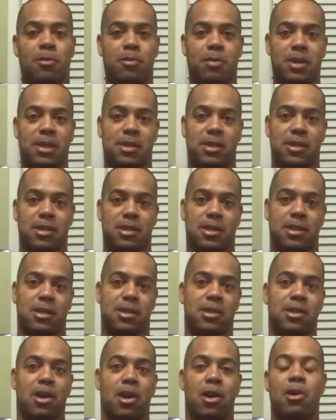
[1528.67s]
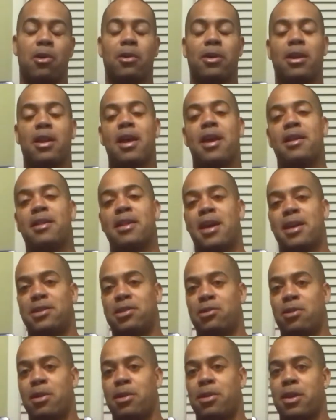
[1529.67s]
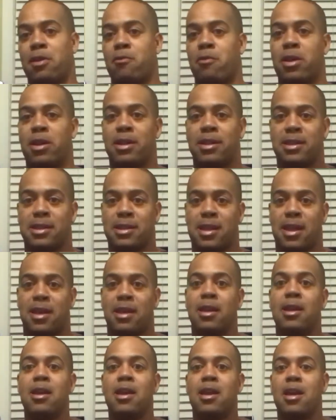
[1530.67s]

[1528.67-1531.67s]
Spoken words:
businesses go and that sort of thing, real estate